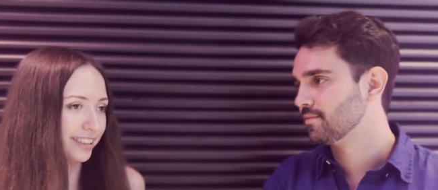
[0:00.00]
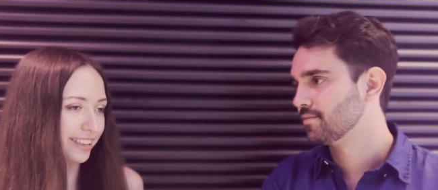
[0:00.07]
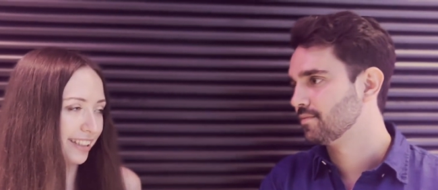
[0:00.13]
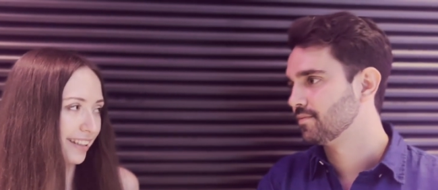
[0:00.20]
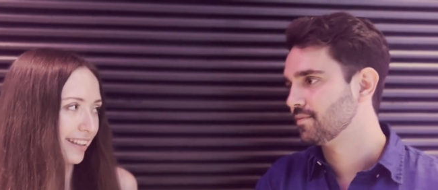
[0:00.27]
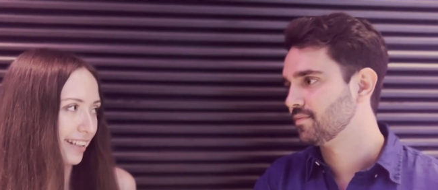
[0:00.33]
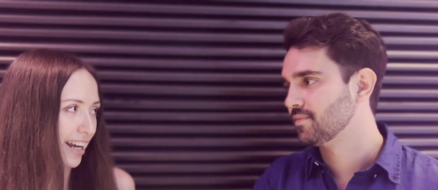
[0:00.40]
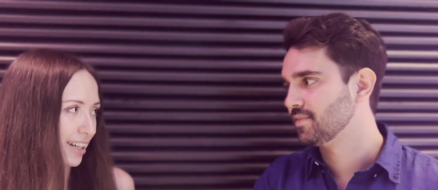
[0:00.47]
Speaker 1: we
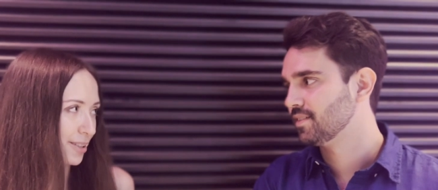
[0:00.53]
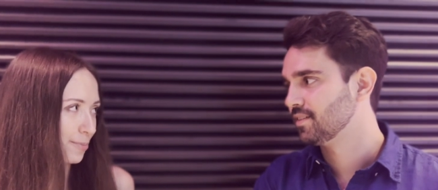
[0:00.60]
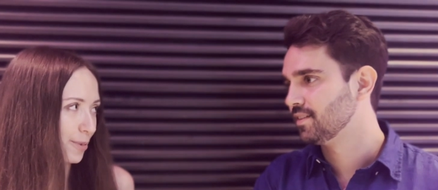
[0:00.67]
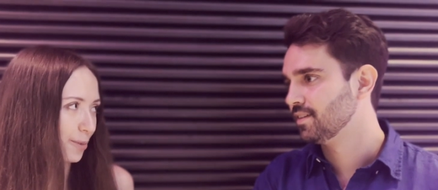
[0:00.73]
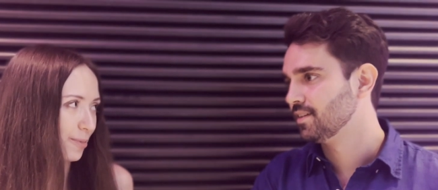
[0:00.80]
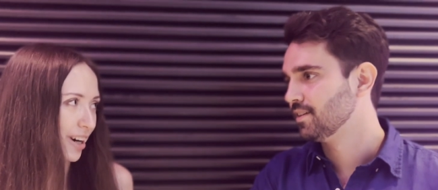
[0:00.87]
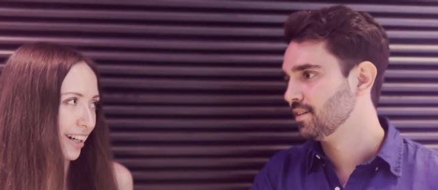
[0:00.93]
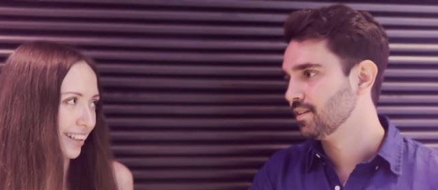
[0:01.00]
see the next
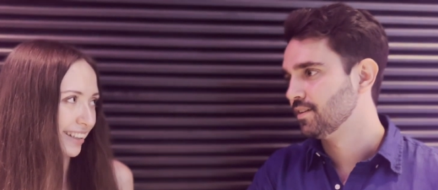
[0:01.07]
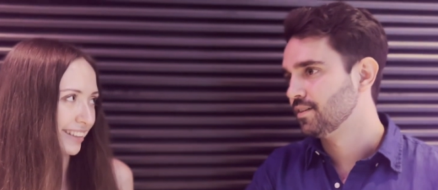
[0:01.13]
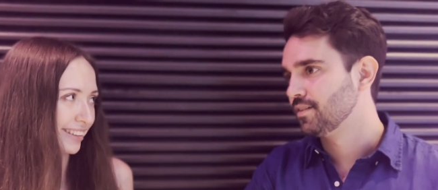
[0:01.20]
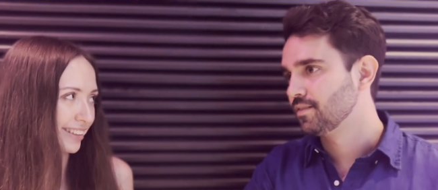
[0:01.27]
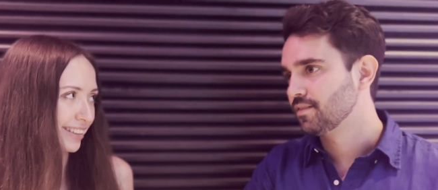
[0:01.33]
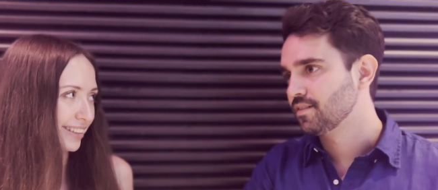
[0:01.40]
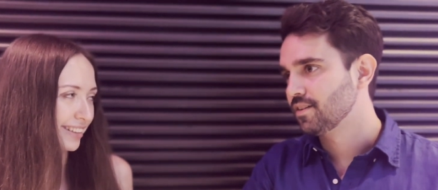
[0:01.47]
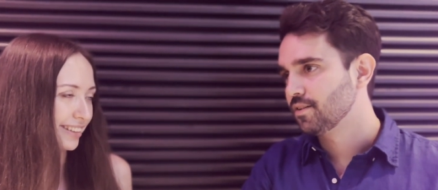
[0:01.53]
bull market?
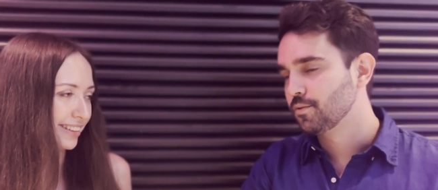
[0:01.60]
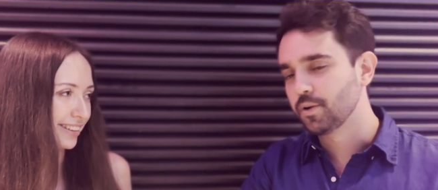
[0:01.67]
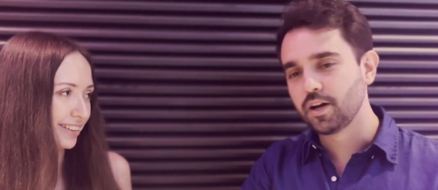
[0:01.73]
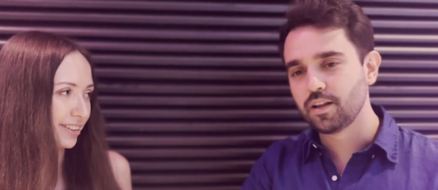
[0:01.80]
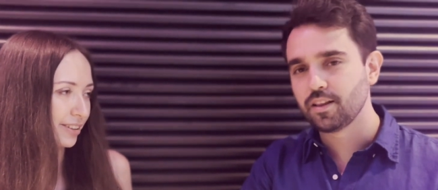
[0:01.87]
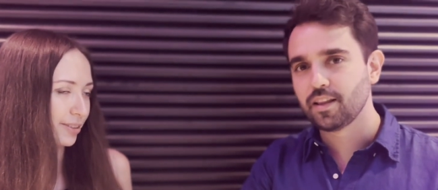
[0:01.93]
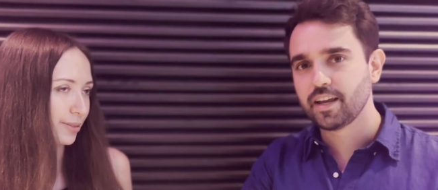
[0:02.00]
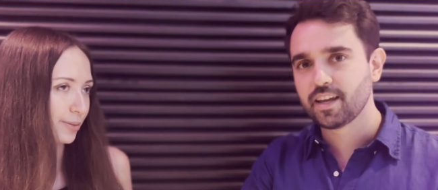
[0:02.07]

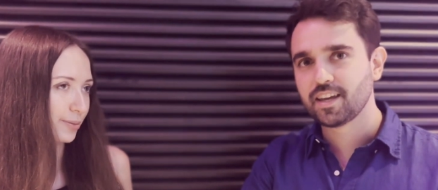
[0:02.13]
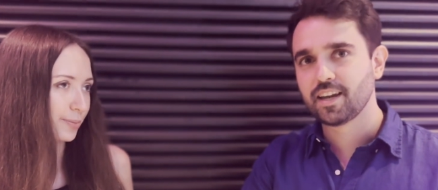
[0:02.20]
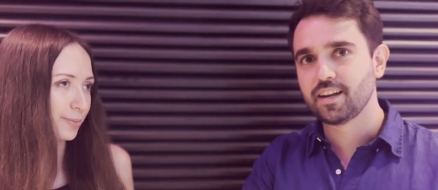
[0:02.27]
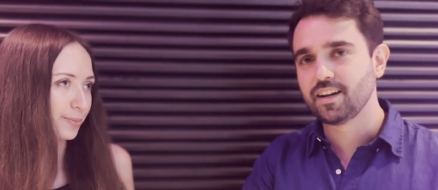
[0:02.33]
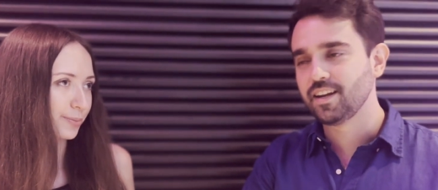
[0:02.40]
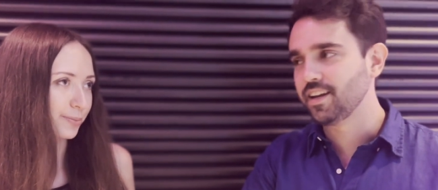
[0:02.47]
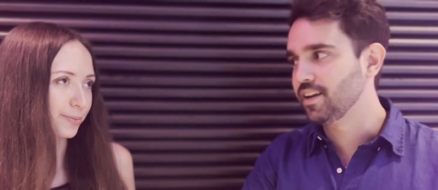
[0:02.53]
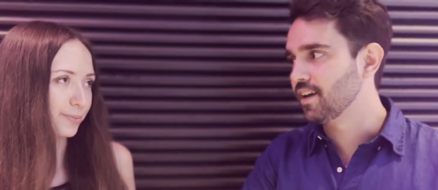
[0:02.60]
Speaker 2: Well, like
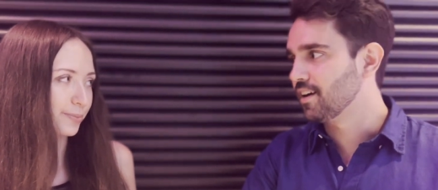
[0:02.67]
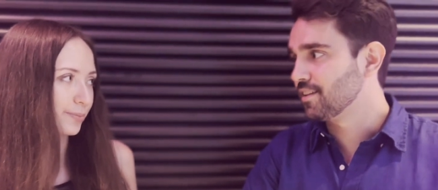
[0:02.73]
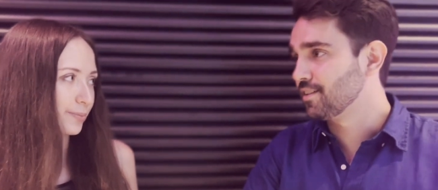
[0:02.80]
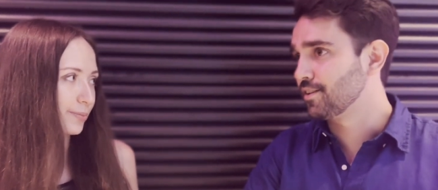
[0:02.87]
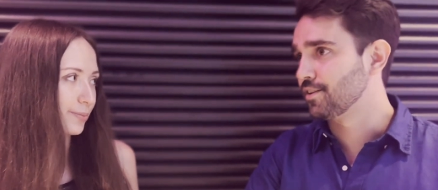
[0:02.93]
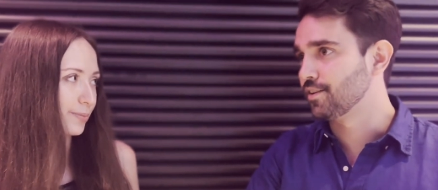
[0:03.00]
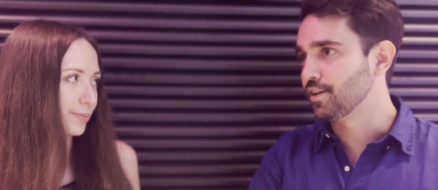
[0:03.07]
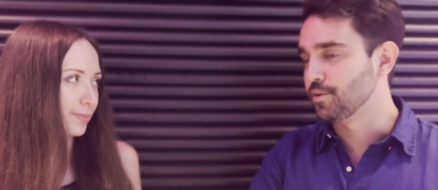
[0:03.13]
any
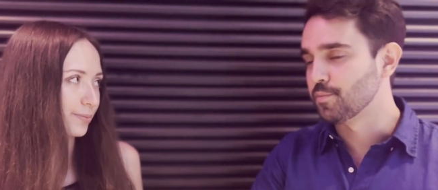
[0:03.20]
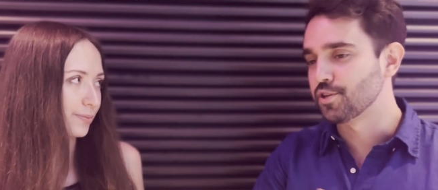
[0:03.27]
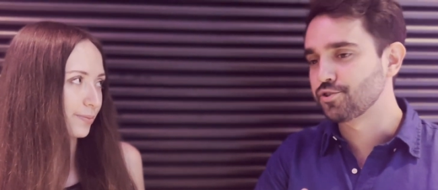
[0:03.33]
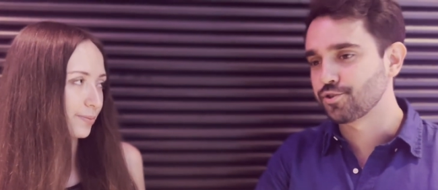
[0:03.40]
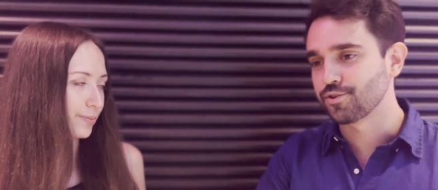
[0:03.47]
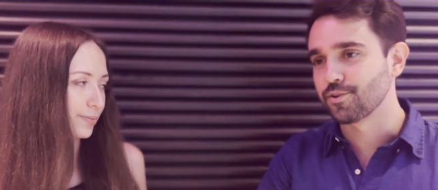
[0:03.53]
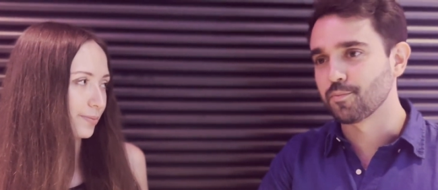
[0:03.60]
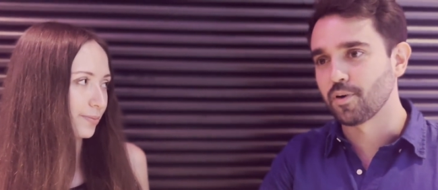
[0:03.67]
other
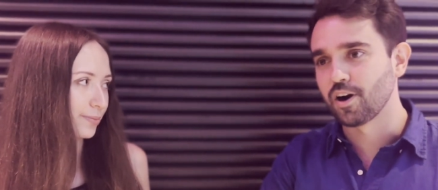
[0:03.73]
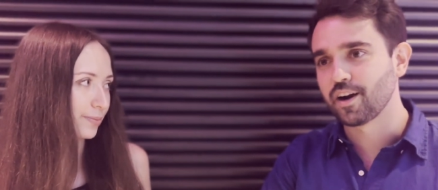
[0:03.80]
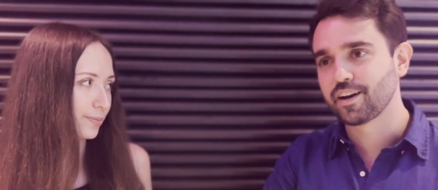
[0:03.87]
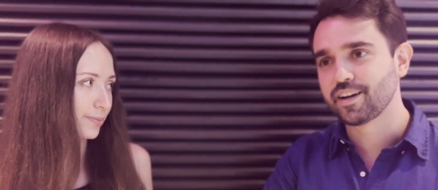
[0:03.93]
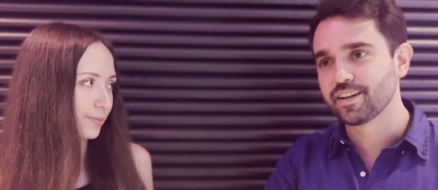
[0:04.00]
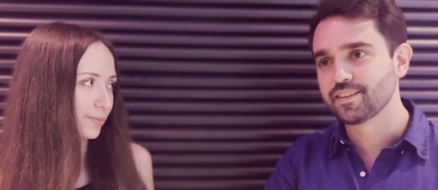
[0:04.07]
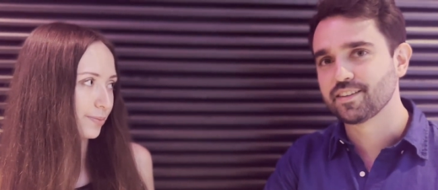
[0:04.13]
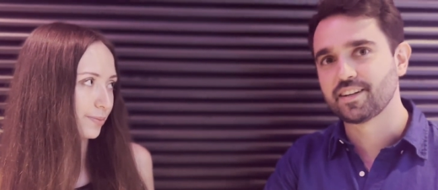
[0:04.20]
immature
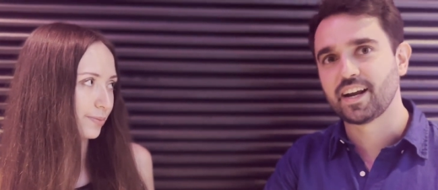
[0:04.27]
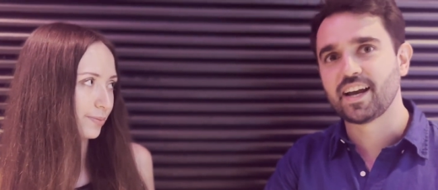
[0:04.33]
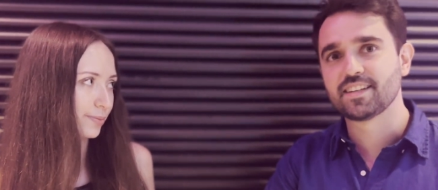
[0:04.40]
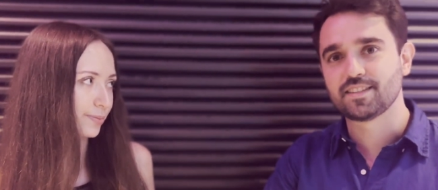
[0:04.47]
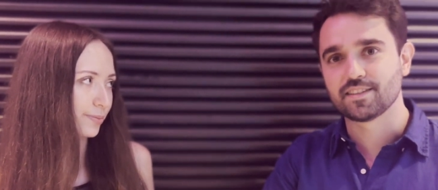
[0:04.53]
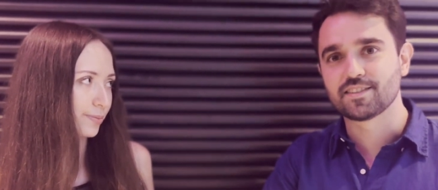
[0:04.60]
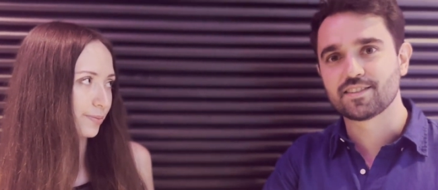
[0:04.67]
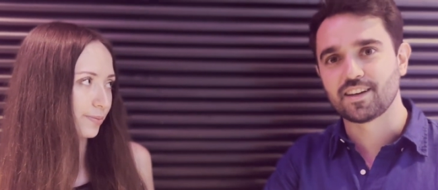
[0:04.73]
market, it
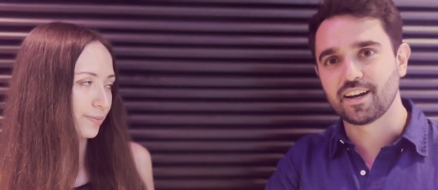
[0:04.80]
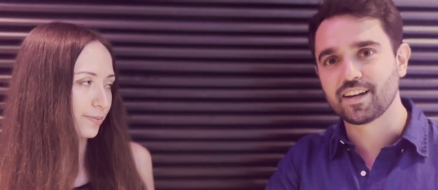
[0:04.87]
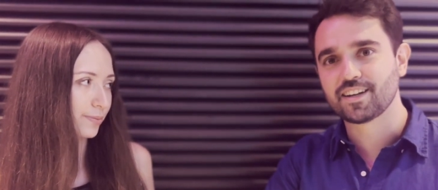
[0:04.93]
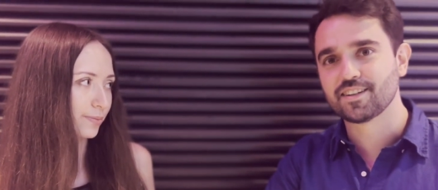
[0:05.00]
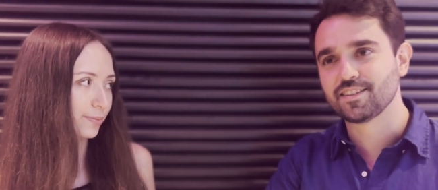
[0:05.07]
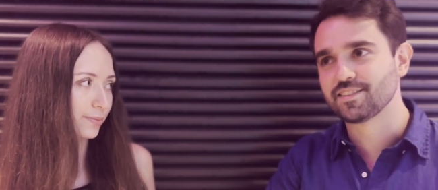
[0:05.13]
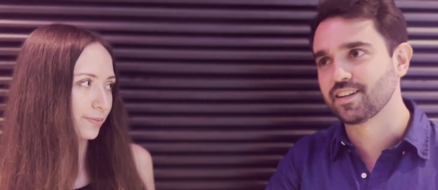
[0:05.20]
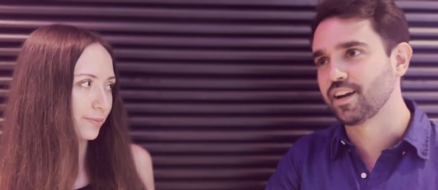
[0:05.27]
has its
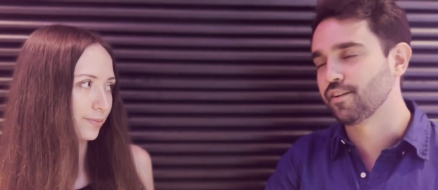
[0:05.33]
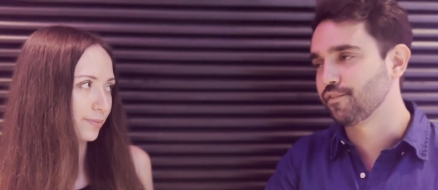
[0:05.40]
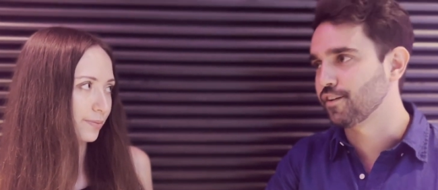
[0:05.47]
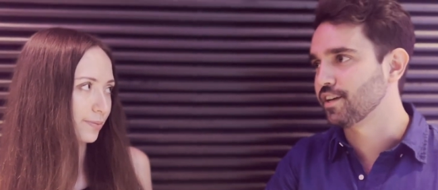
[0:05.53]
cycles, and I